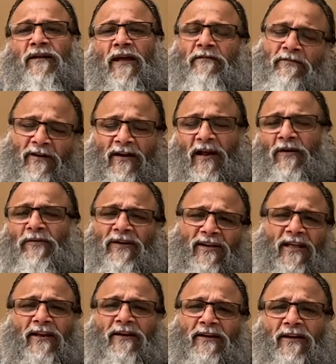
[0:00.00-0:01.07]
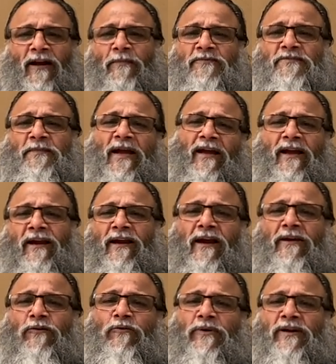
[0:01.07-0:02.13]
every now and then it comes back and
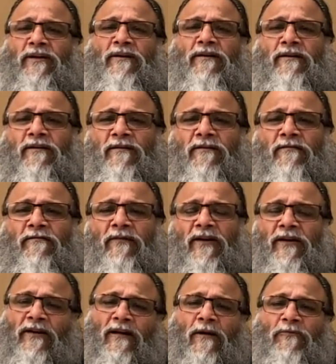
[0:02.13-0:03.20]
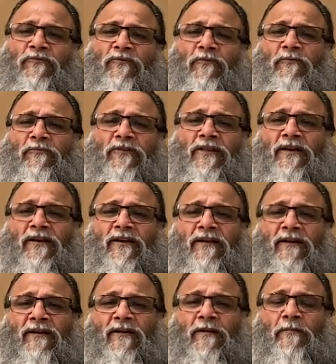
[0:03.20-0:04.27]
I do it when it comes from within.
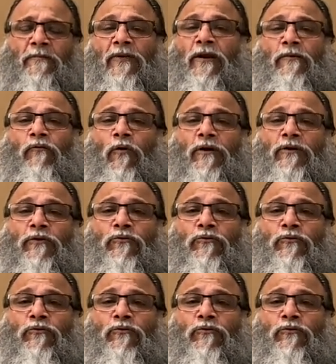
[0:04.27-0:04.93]
But then what do